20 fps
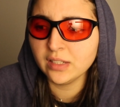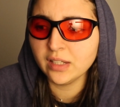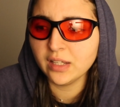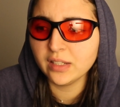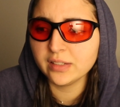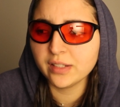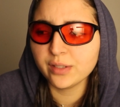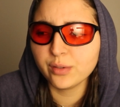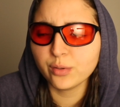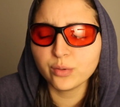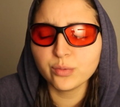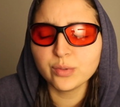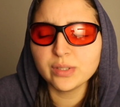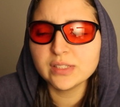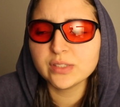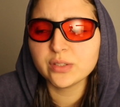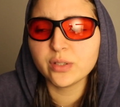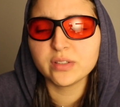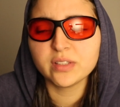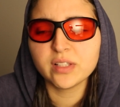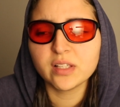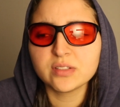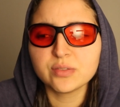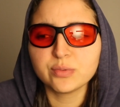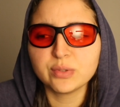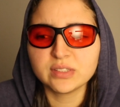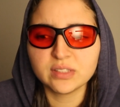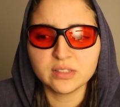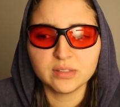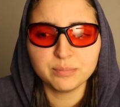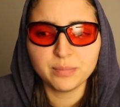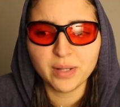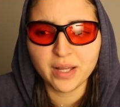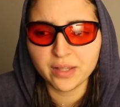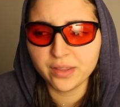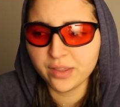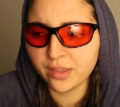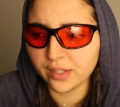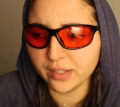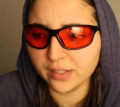And I always thought that was a
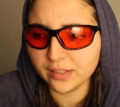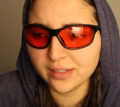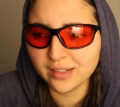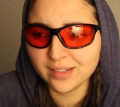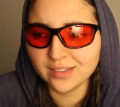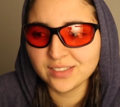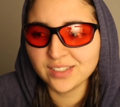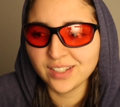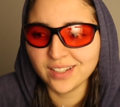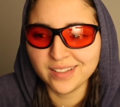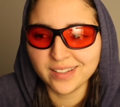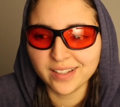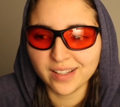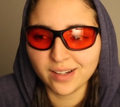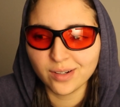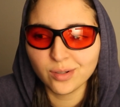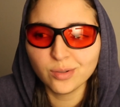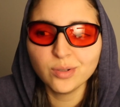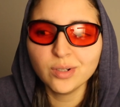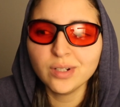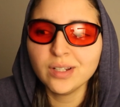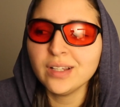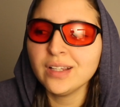bad thing until now,